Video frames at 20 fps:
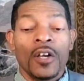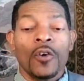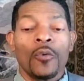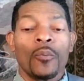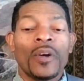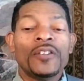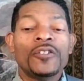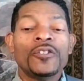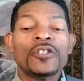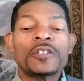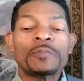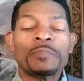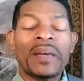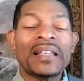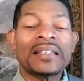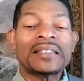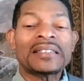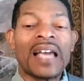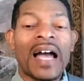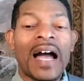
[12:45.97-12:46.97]
when you
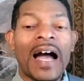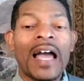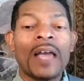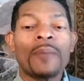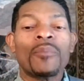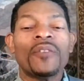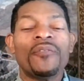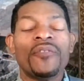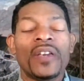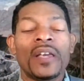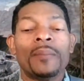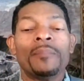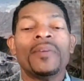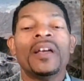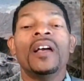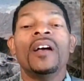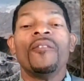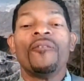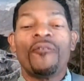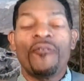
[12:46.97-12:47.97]
spend time with Him,
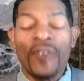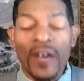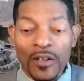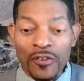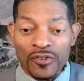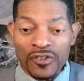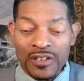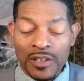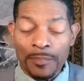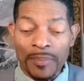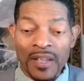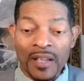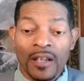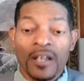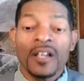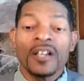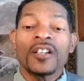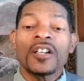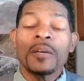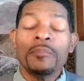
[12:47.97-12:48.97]
fellowshipping,
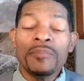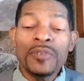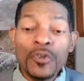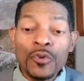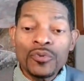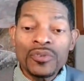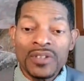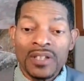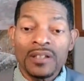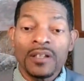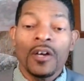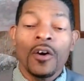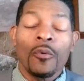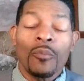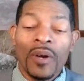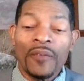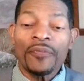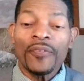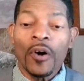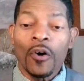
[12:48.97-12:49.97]
communion
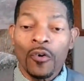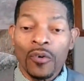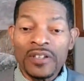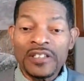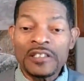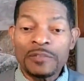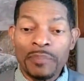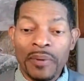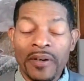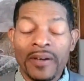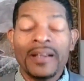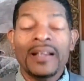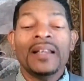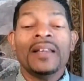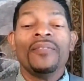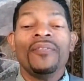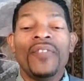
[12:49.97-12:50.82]
with the Holy Spirit.